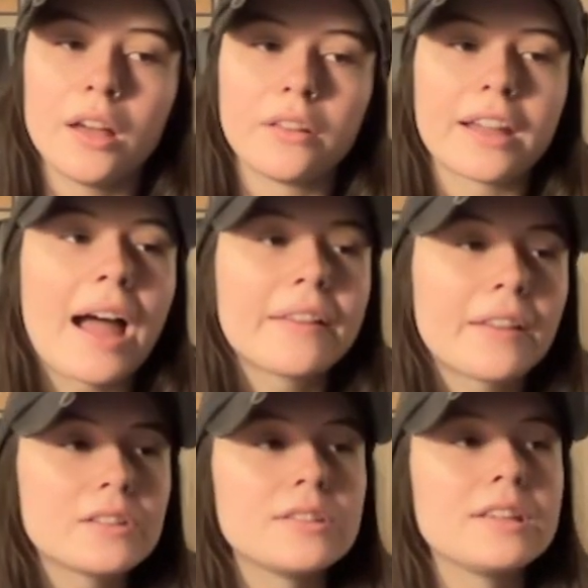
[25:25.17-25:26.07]
like, I
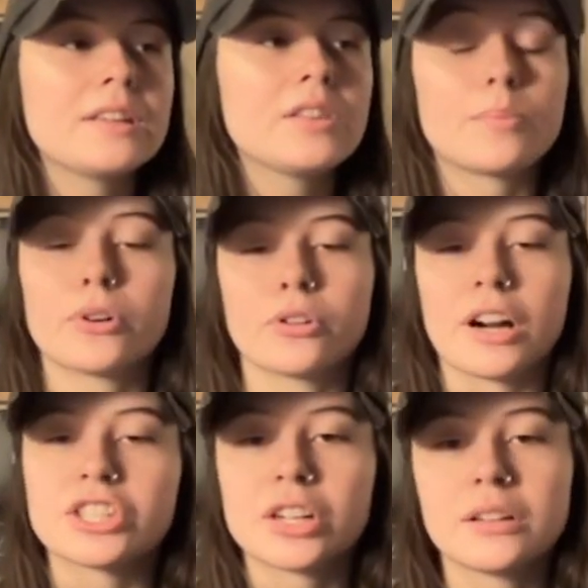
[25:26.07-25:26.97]
like seeing the
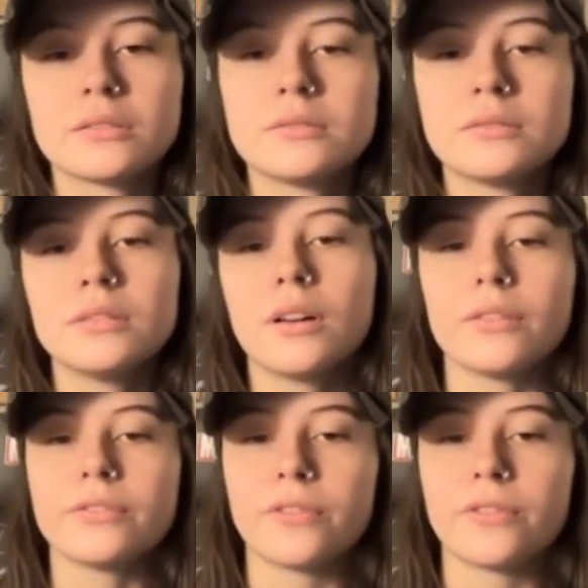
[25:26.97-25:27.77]
progression of yeah.